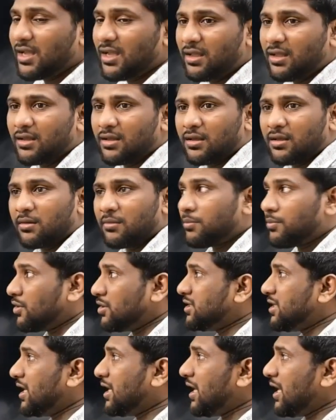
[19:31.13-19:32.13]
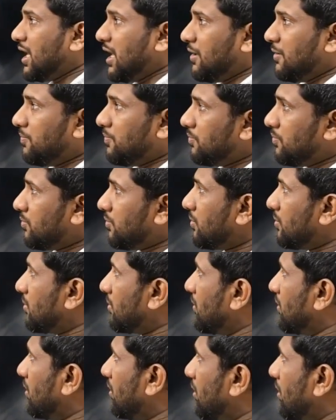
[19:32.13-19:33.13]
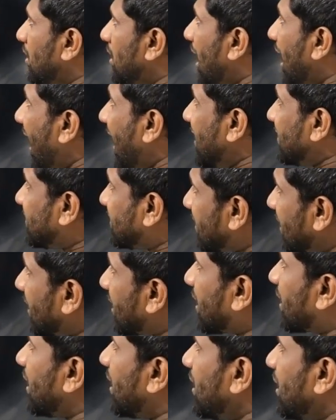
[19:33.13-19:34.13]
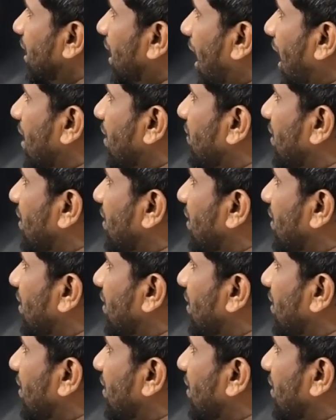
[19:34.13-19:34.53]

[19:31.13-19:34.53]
in the project A. And second,